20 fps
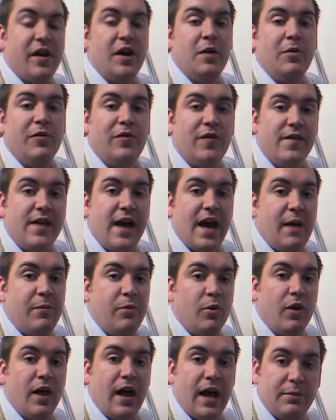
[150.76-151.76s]
available from the
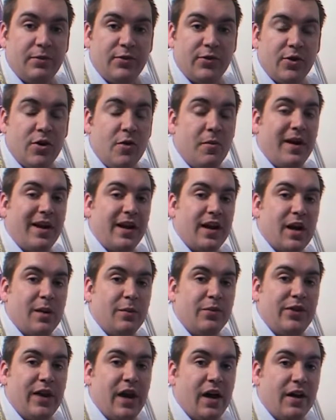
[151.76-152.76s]
Apple App Store when it
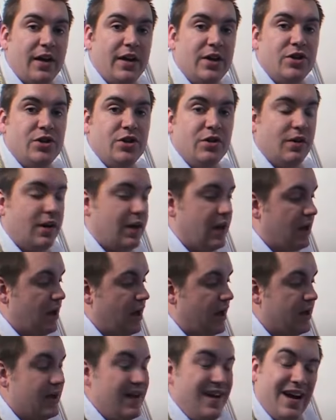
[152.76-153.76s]
comes out in
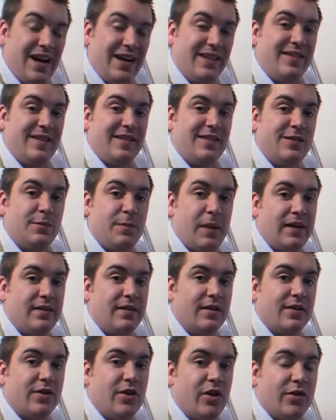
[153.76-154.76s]
July, and is
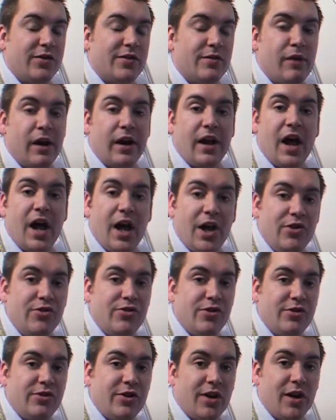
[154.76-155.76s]
expected to cost around
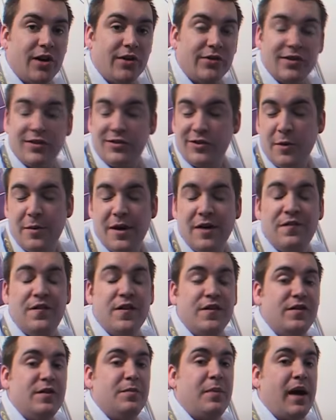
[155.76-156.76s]
$100, so about
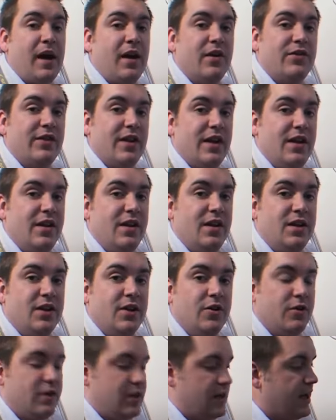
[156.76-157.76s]
£50 in
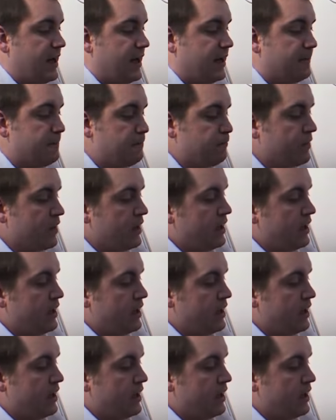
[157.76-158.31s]
the UK.